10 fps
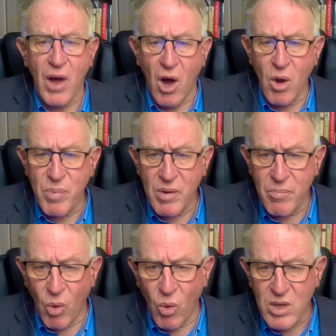open
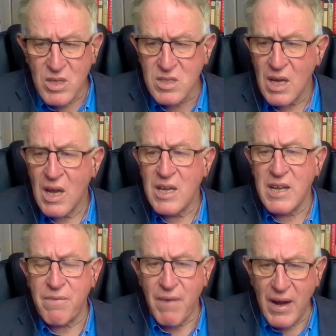borders,
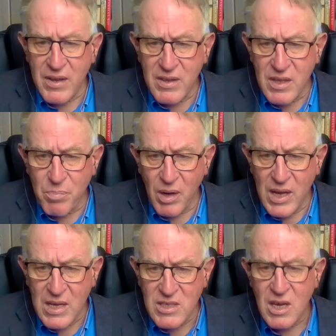defunding the
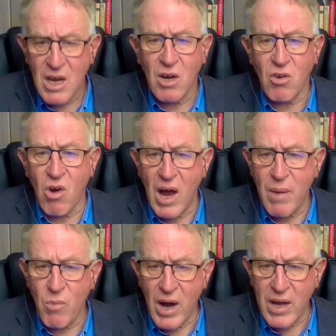police, crime
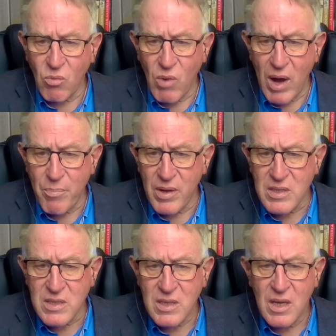running
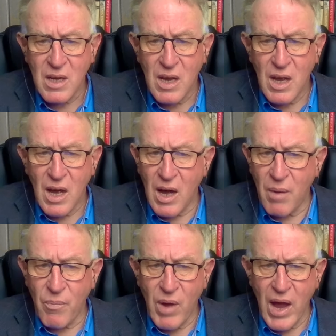rampant.
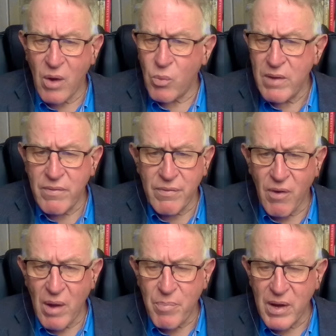How do we ever
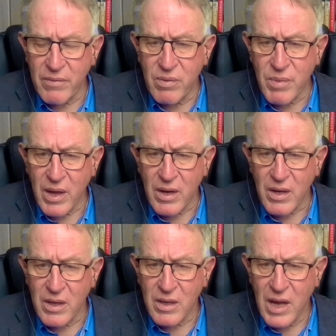fight back from that?
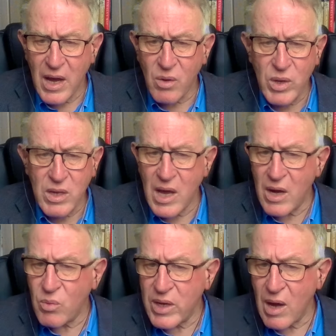How do
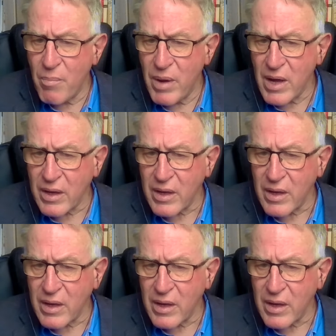we come back?